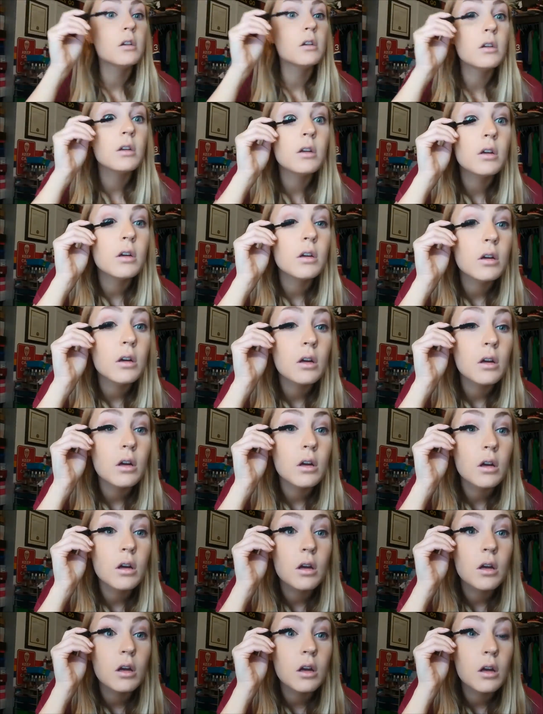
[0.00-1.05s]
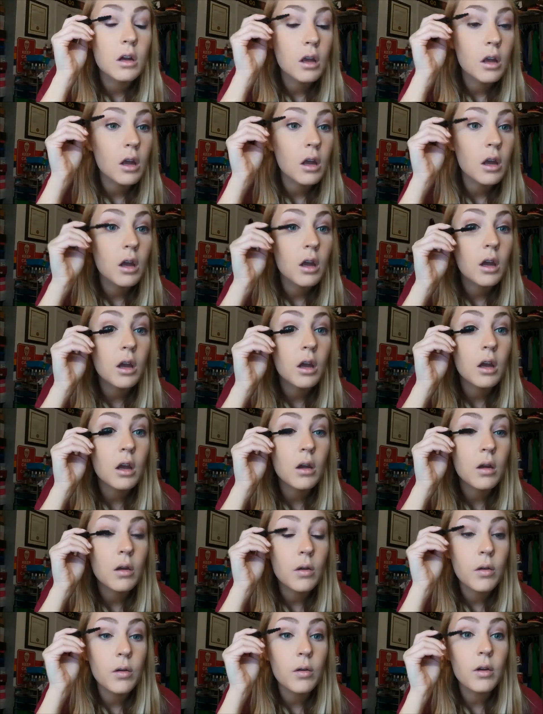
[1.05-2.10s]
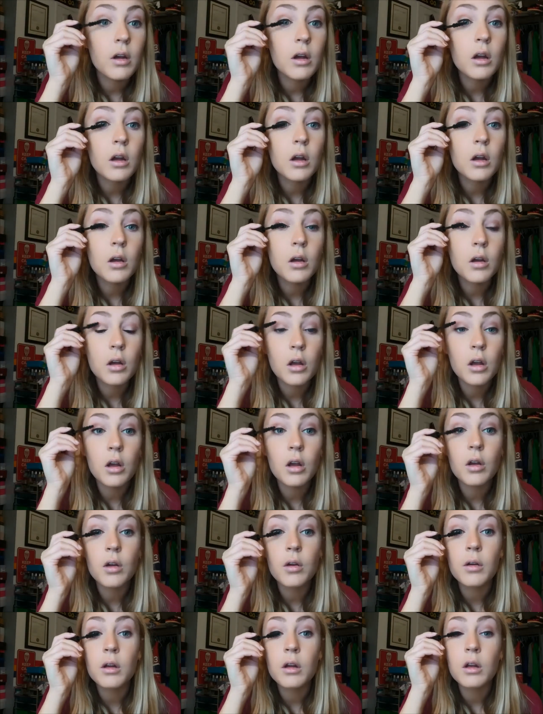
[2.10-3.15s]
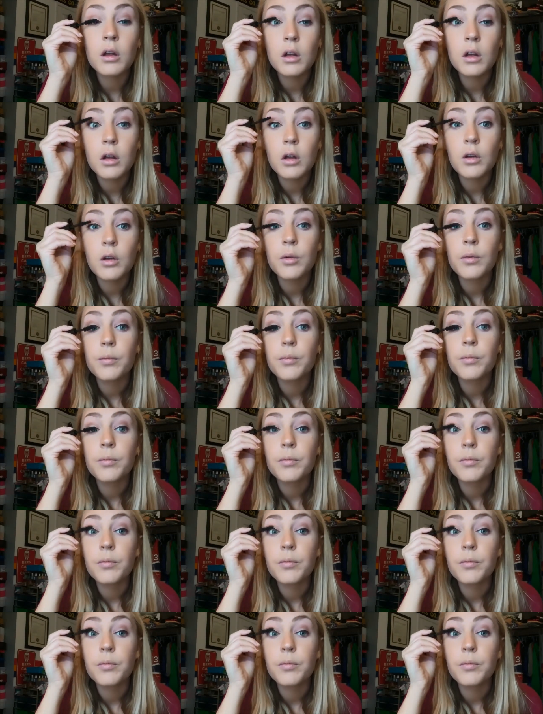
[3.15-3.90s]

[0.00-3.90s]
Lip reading: [no speech]